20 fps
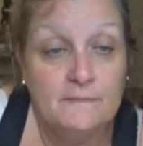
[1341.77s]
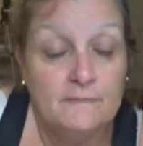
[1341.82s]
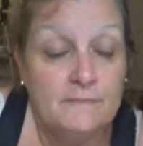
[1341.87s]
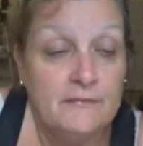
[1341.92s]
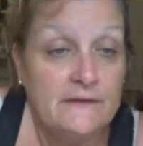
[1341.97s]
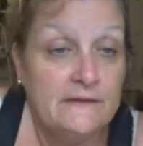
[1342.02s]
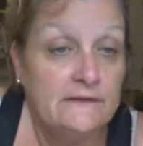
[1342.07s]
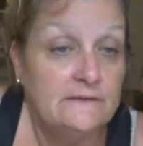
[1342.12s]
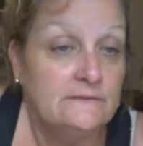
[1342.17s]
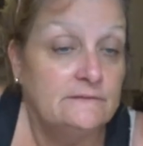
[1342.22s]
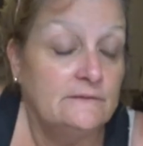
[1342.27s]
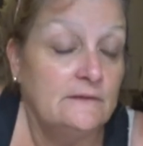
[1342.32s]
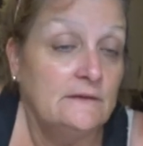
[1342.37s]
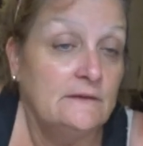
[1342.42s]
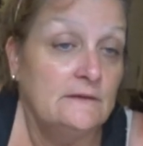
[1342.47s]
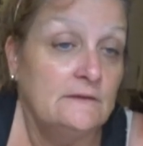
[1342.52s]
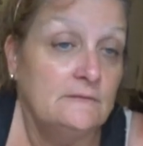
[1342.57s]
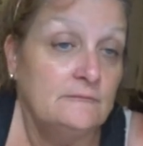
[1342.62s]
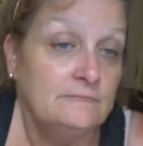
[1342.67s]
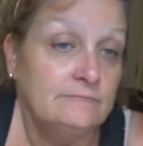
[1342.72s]
But,
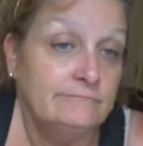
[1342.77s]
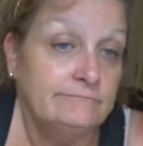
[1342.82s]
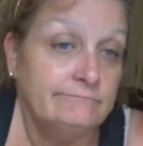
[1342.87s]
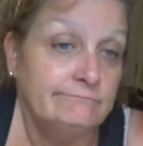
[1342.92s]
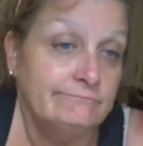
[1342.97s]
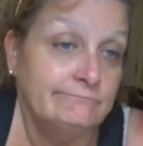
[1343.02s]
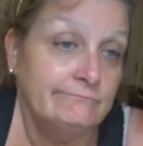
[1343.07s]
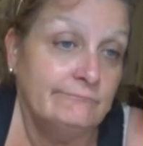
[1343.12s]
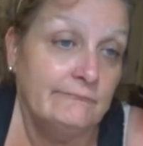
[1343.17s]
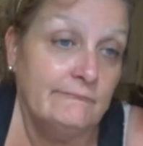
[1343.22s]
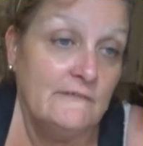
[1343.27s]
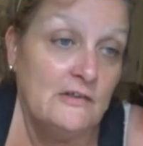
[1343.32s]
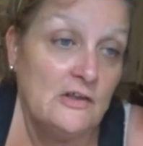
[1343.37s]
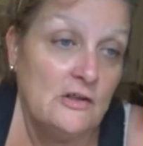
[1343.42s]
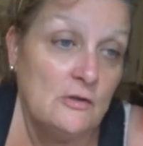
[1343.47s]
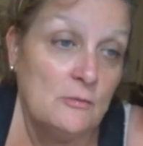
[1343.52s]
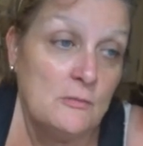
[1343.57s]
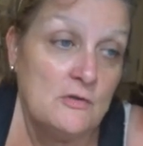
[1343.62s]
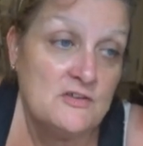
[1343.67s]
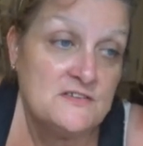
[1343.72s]
um, you
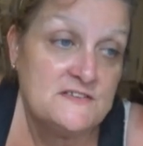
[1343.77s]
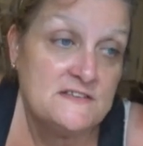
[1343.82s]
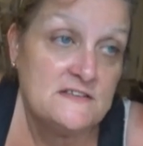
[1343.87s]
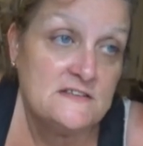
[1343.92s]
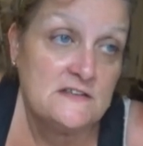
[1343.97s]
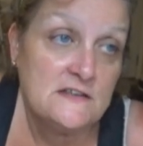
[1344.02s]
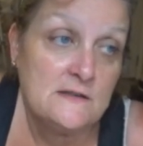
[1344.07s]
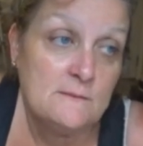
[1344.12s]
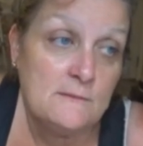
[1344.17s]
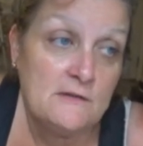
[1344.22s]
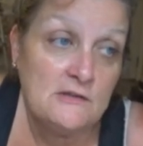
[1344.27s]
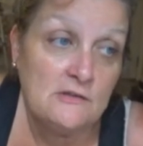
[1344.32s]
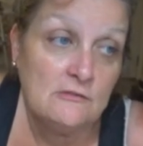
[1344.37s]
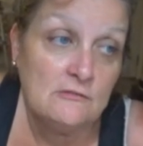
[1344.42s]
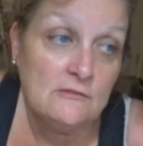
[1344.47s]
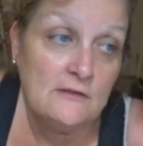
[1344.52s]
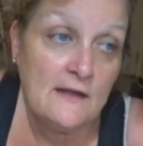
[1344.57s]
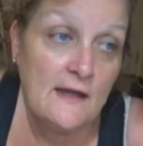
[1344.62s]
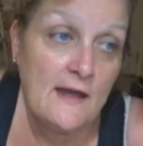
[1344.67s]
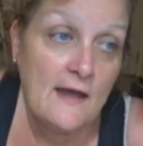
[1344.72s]
know, most of the time I
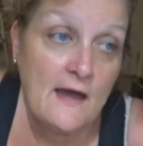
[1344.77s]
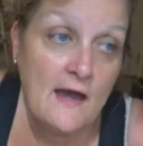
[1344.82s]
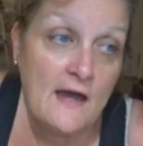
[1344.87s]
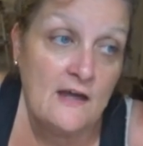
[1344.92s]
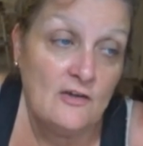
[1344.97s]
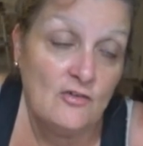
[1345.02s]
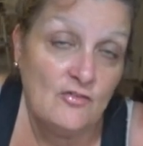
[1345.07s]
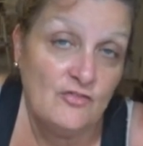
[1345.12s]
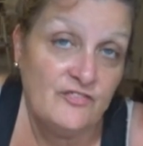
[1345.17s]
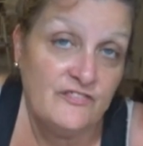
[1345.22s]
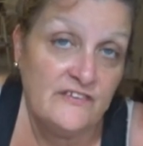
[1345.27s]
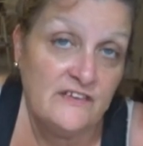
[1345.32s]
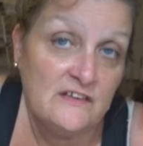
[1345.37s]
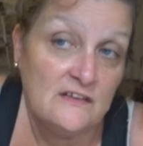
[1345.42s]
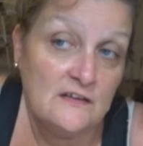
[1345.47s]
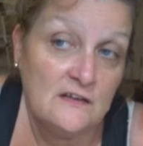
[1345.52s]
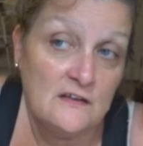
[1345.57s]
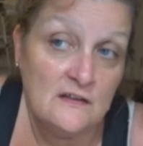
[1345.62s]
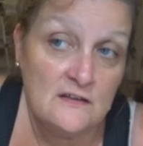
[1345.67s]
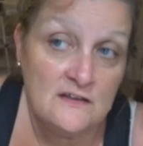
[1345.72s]
don't I don't
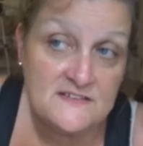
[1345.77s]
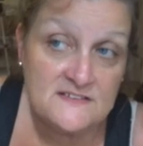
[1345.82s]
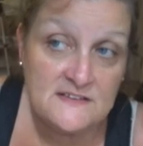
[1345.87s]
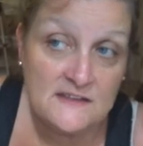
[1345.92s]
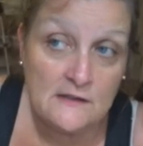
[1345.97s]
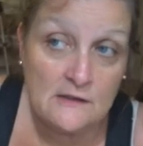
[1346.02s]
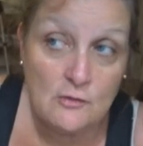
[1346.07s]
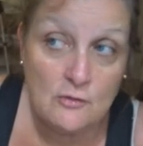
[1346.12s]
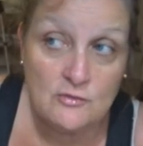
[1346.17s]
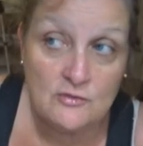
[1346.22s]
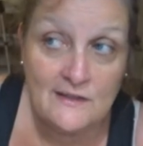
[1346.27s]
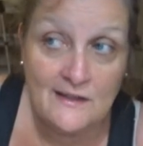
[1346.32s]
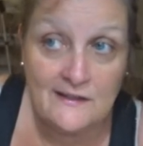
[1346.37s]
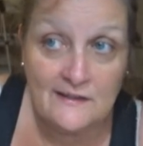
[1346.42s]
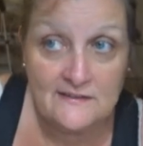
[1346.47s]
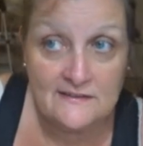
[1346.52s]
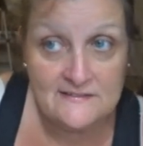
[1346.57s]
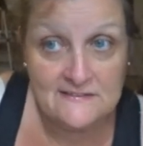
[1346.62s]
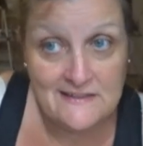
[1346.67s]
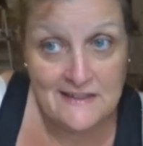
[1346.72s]
feel it unless I go
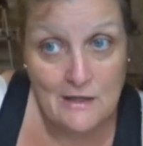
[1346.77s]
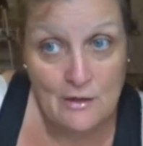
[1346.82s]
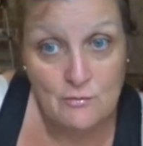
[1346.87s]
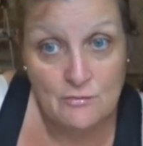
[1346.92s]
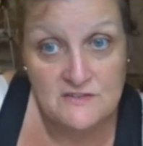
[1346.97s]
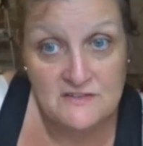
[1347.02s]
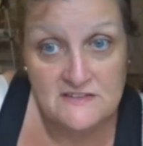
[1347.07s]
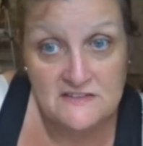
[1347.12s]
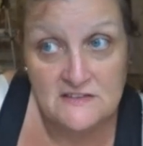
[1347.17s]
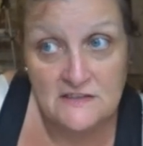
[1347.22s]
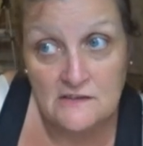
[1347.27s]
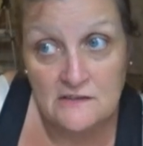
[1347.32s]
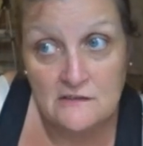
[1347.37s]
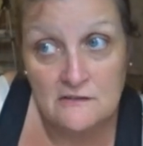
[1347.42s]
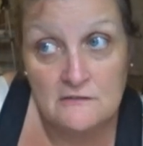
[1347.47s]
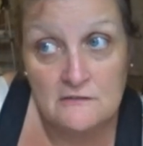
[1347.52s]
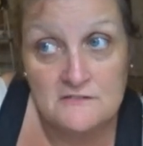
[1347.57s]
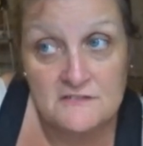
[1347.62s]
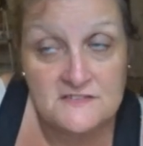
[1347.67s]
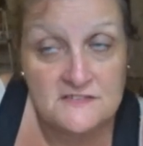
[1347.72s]
like
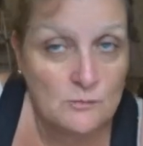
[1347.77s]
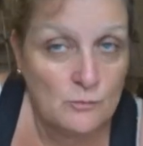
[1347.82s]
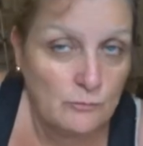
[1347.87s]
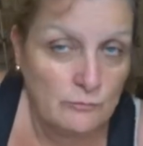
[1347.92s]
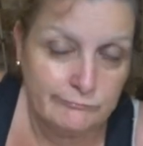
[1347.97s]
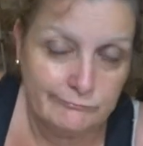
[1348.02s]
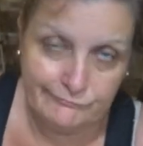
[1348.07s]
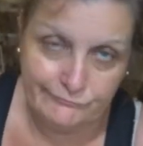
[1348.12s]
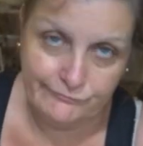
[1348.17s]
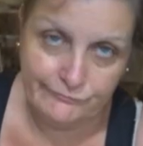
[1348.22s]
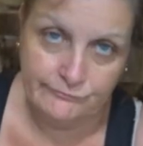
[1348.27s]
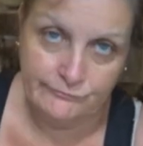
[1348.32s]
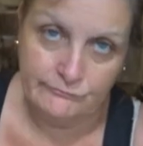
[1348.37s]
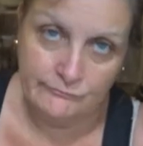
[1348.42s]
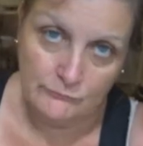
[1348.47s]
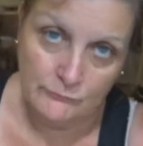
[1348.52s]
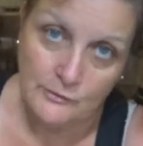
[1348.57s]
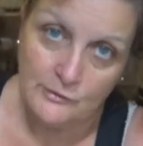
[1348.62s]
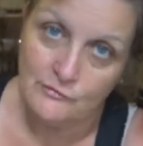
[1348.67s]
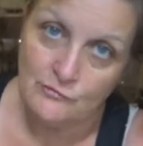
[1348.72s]
downstairs. I'm,
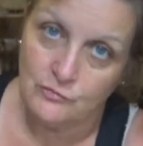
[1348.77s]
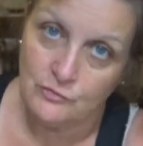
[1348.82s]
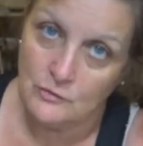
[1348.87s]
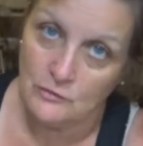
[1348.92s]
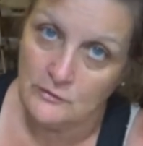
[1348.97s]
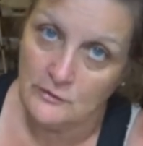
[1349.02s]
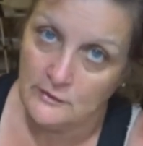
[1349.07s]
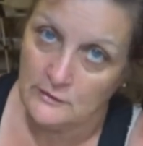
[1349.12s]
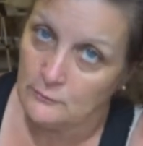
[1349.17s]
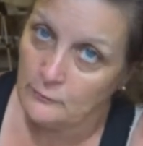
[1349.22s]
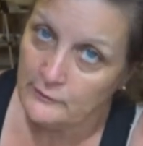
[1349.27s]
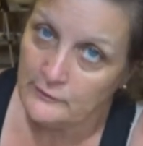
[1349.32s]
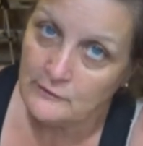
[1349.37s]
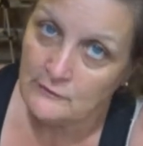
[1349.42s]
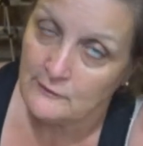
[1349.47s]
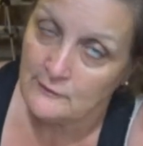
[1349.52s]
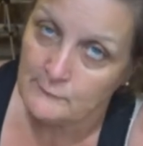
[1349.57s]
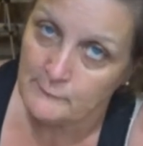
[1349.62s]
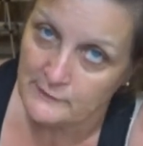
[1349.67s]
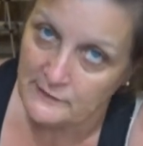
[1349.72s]
we're in Florida. We
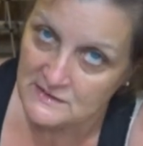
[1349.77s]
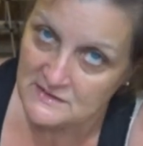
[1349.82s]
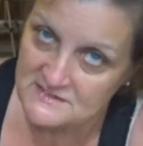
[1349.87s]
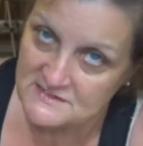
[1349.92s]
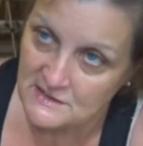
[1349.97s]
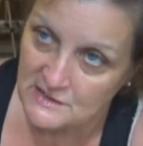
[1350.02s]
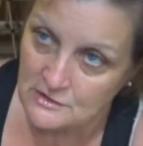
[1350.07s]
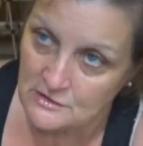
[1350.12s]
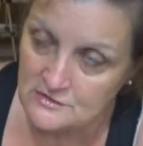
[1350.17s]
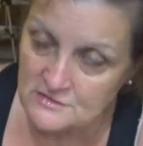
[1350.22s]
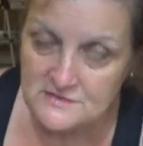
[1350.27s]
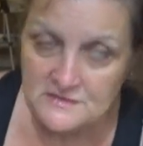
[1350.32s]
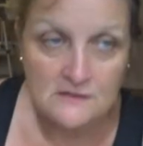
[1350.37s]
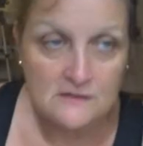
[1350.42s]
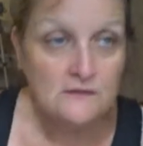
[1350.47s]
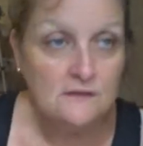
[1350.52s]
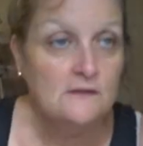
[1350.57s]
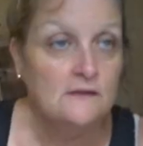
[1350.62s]
don't have many stairs.